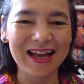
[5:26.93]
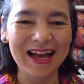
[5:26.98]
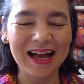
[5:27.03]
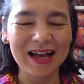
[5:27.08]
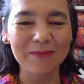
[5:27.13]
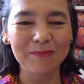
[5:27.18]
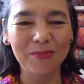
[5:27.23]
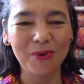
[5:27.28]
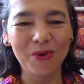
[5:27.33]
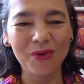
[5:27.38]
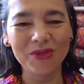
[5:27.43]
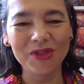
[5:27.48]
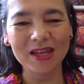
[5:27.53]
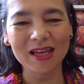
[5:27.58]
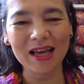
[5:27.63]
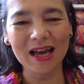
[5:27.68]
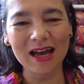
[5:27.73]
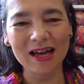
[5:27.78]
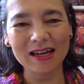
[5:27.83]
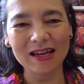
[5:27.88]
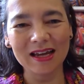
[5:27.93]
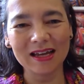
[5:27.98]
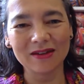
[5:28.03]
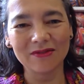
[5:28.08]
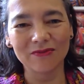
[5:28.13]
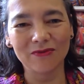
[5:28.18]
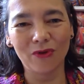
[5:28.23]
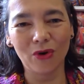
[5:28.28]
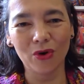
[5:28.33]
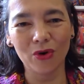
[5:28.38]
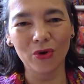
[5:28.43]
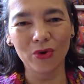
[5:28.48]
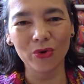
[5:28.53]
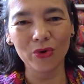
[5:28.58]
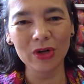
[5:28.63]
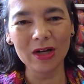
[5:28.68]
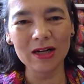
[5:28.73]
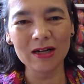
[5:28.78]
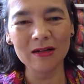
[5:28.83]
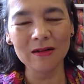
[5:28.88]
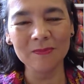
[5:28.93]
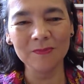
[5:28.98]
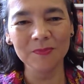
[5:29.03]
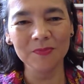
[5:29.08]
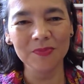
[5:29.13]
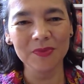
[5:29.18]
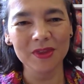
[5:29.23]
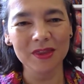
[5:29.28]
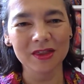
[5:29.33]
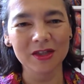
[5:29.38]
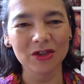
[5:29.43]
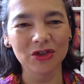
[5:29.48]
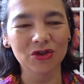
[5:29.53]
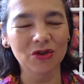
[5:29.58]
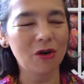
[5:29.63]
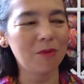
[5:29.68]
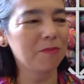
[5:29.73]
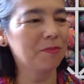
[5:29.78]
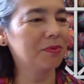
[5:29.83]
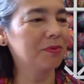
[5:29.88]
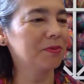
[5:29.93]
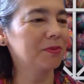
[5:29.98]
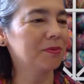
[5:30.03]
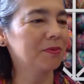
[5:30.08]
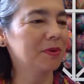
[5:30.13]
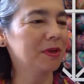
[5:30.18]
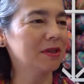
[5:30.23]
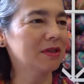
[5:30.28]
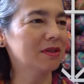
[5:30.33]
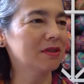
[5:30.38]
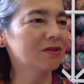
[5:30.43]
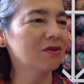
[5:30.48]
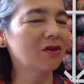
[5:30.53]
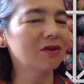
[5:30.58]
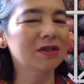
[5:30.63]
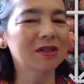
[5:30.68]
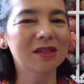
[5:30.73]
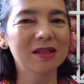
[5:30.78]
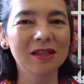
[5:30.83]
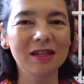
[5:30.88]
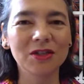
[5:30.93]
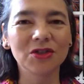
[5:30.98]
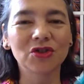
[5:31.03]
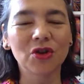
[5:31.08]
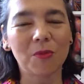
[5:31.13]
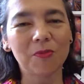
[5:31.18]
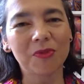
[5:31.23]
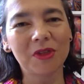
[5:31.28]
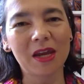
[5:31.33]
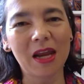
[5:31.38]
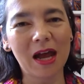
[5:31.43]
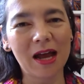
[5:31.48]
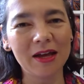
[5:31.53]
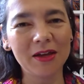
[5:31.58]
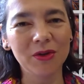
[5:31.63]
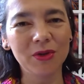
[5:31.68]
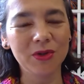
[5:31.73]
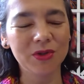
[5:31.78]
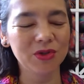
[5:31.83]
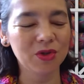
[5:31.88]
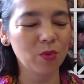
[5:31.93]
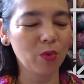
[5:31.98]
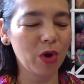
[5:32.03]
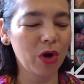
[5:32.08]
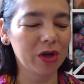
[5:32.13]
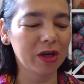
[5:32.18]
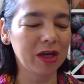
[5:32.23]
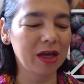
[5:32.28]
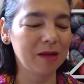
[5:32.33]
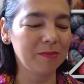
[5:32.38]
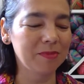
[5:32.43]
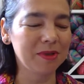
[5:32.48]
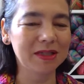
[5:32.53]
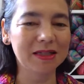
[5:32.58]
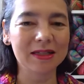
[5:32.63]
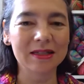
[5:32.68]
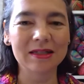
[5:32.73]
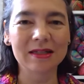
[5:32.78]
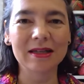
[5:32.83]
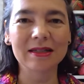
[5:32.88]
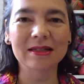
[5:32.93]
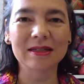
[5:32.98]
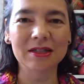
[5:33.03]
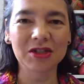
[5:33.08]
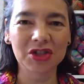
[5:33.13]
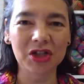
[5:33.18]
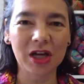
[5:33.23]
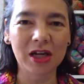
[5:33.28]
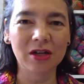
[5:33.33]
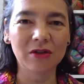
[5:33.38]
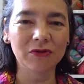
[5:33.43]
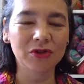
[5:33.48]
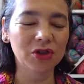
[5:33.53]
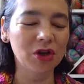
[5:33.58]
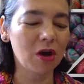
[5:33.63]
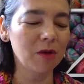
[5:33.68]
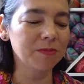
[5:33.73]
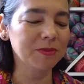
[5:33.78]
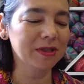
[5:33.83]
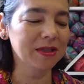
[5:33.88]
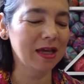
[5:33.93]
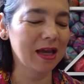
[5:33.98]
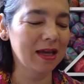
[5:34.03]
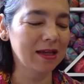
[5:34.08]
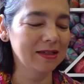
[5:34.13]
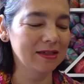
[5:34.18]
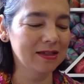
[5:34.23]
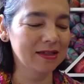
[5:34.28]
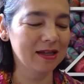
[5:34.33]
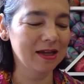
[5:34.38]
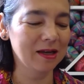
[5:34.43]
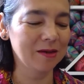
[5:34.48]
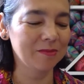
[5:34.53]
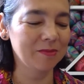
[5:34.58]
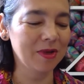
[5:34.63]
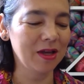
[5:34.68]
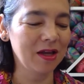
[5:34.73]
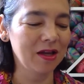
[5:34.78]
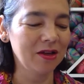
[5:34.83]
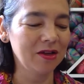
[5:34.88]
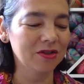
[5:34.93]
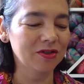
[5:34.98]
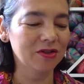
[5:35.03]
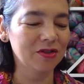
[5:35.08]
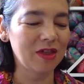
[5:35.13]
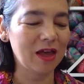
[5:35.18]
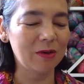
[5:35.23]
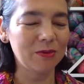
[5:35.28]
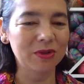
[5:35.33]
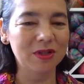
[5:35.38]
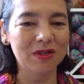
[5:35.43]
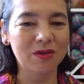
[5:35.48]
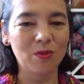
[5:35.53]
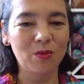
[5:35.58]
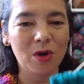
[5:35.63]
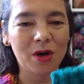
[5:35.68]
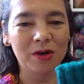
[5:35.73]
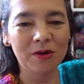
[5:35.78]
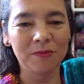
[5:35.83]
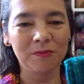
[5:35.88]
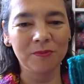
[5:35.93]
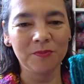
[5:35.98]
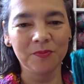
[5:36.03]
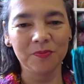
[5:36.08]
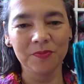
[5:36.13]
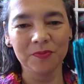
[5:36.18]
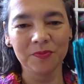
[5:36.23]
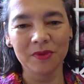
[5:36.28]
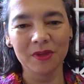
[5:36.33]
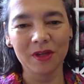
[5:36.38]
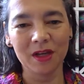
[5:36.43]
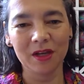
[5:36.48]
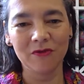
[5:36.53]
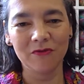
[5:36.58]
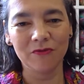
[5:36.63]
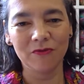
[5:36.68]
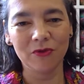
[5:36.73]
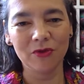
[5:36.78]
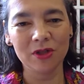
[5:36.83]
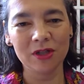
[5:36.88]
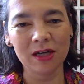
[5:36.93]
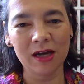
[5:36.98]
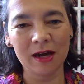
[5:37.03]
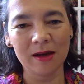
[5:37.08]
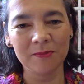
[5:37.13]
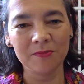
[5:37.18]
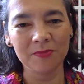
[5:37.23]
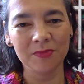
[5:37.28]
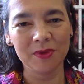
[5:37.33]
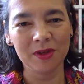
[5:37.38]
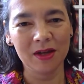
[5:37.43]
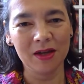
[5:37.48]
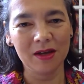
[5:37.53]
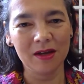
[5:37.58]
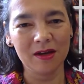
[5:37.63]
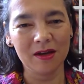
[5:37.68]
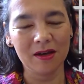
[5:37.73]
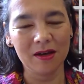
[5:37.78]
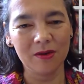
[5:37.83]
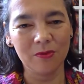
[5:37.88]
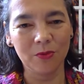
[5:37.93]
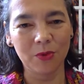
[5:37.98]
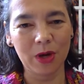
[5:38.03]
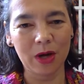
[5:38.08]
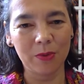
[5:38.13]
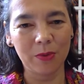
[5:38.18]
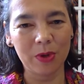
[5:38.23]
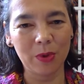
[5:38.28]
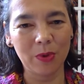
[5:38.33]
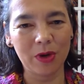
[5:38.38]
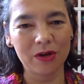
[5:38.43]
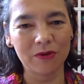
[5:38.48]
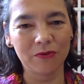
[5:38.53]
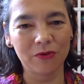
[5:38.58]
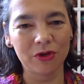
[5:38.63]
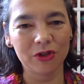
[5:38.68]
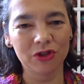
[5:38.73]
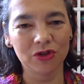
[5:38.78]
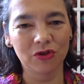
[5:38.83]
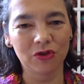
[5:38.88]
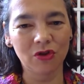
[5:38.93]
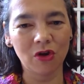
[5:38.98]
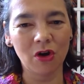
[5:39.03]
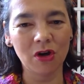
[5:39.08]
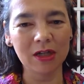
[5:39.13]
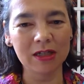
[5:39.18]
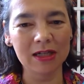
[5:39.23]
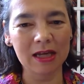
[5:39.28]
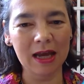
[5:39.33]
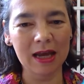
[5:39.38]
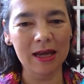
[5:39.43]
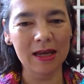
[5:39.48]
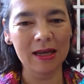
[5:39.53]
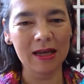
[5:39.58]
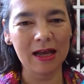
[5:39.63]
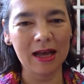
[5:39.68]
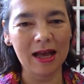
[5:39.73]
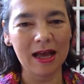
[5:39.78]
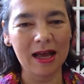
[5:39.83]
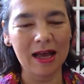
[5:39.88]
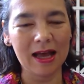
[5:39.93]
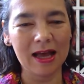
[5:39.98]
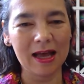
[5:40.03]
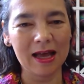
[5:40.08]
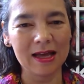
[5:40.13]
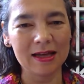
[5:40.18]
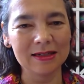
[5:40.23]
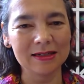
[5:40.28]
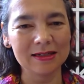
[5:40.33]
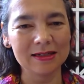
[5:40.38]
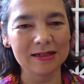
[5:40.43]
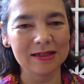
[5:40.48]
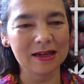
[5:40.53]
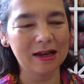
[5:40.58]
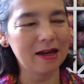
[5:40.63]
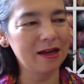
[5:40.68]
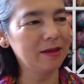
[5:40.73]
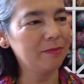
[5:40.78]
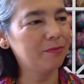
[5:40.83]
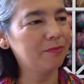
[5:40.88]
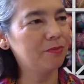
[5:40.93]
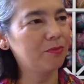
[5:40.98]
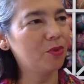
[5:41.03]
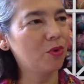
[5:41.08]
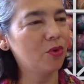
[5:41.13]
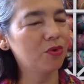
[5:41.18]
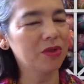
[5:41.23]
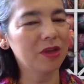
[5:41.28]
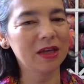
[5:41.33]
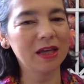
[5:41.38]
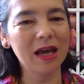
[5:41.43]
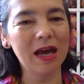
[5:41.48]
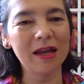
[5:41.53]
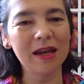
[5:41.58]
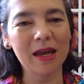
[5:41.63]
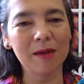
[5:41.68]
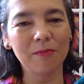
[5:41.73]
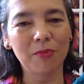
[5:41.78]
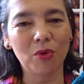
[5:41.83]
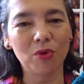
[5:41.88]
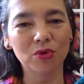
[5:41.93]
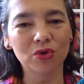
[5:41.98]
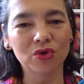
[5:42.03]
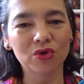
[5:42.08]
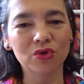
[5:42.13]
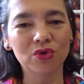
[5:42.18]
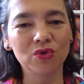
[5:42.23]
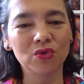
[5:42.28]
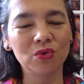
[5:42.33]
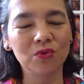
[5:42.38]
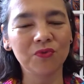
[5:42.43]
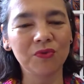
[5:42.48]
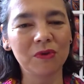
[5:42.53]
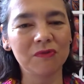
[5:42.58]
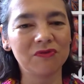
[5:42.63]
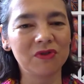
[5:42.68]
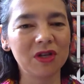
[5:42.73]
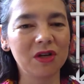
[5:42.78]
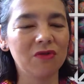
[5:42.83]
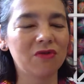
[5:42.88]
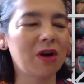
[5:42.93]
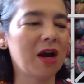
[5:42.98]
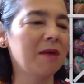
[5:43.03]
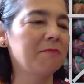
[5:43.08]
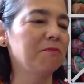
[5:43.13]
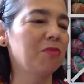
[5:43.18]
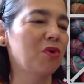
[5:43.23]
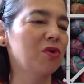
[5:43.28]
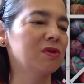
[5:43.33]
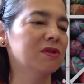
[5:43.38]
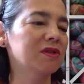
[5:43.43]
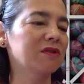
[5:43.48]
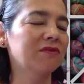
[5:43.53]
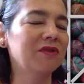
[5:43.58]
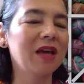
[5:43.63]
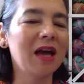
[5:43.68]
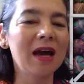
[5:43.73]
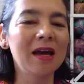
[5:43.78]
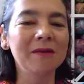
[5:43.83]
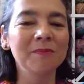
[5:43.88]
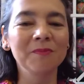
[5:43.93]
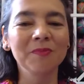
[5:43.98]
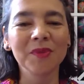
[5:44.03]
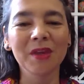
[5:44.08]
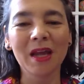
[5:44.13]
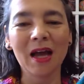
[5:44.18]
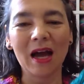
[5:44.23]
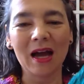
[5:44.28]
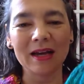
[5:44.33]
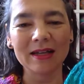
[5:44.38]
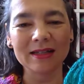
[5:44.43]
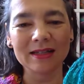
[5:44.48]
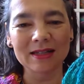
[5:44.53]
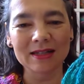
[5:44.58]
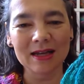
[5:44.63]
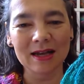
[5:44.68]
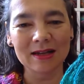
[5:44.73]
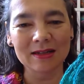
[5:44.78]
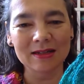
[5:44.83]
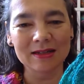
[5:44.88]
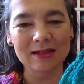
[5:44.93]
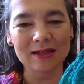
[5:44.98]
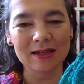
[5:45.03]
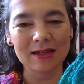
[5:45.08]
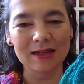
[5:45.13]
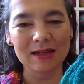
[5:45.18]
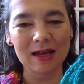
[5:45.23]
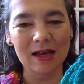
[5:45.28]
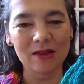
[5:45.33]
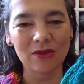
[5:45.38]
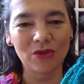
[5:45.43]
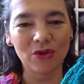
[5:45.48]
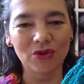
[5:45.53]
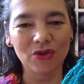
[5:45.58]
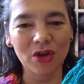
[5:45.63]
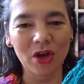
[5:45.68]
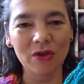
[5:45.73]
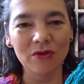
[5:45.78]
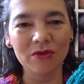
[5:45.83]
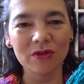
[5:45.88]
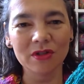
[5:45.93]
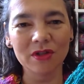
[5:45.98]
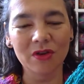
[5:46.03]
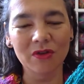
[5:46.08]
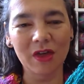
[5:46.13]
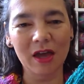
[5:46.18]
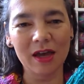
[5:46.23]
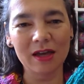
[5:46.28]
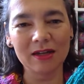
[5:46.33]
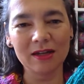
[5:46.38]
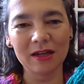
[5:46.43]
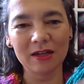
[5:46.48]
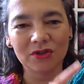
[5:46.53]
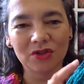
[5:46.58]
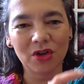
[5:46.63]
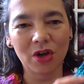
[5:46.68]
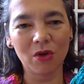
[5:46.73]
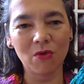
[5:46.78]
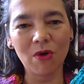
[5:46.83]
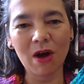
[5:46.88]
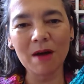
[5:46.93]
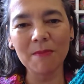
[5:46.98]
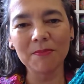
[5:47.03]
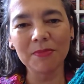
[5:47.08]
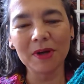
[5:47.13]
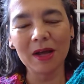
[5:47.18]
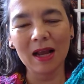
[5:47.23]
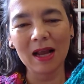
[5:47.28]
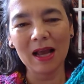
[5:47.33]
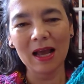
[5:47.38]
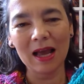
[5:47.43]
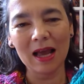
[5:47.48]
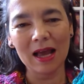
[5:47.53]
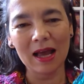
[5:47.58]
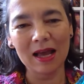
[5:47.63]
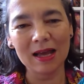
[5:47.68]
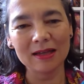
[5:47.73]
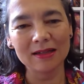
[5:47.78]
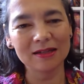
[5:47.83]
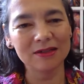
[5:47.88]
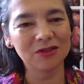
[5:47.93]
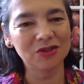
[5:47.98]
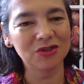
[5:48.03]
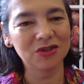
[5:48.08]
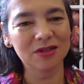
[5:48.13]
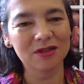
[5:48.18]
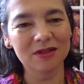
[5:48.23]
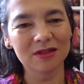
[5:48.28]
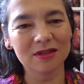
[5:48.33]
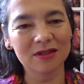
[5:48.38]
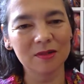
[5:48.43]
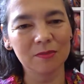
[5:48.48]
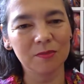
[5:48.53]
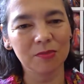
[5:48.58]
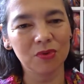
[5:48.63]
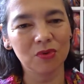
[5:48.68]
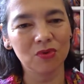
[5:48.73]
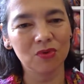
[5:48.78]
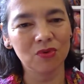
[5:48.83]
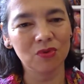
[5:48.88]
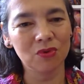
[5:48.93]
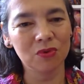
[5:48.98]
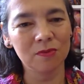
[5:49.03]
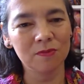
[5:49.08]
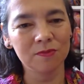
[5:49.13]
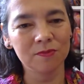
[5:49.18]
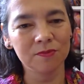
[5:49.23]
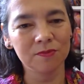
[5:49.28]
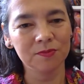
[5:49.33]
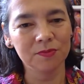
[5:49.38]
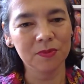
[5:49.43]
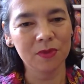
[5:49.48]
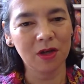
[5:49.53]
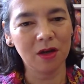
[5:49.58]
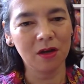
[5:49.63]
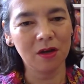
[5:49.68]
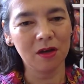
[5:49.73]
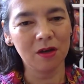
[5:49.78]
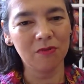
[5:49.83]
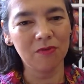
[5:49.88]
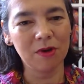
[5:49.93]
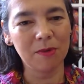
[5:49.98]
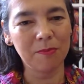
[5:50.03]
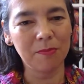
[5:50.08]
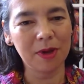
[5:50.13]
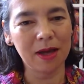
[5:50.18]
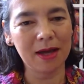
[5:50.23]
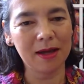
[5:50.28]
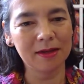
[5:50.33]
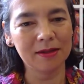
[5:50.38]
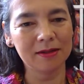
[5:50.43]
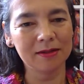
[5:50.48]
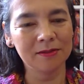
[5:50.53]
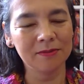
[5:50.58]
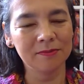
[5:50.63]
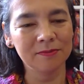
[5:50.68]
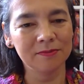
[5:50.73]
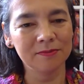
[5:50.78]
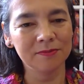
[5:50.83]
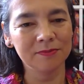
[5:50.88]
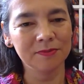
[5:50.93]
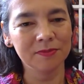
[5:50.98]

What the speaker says: I bought the yarn at Rödel, the shop. It's not the shop that I used to work in, but it's a chain of shops. And so that was the one in Fulda where we went for a short holiday. And I bought the yarn. I bought 250-gram balls of yarn. I started at the toe, so they are knit toe up. And it's just a simple rib pattern,